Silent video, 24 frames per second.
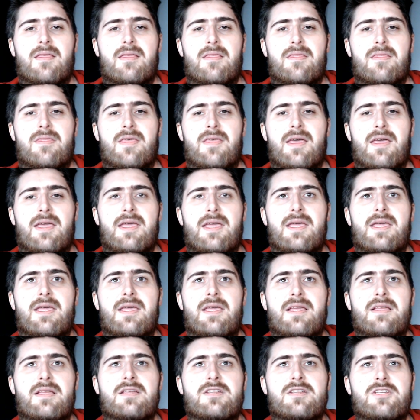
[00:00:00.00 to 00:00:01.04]

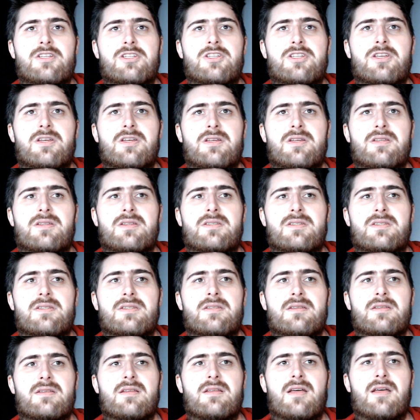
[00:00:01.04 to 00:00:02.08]
they should.
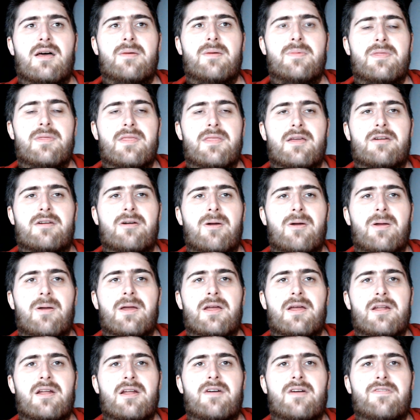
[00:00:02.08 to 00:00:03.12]
I mean, they're growing
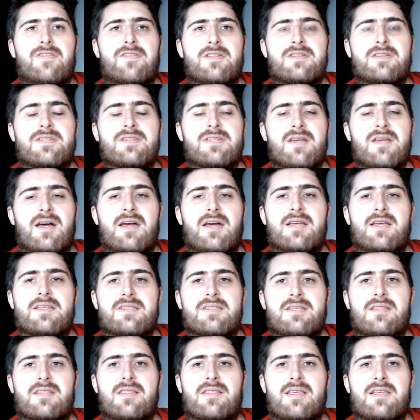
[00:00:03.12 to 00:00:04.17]
enough in size,
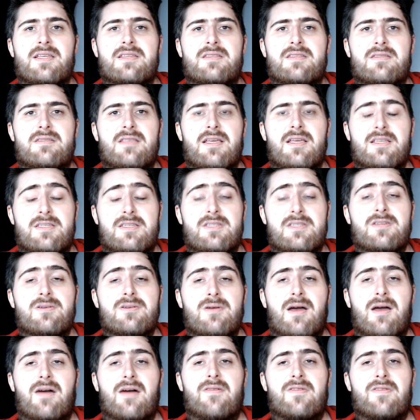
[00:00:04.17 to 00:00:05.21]
and they do
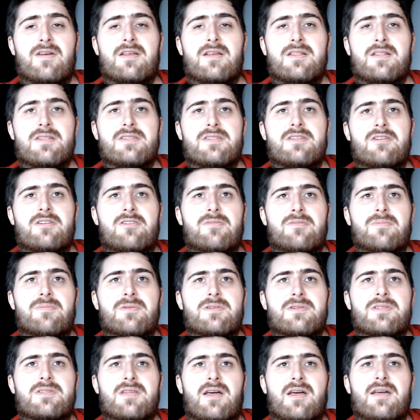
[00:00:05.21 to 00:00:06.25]
have a considerable
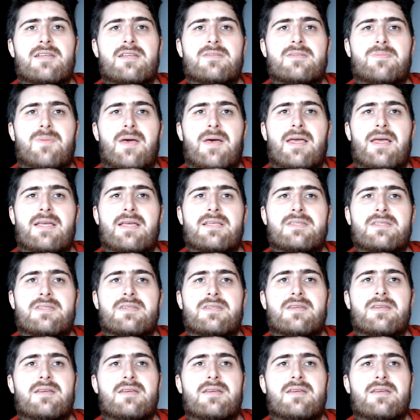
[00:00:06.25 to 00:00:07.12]
size base,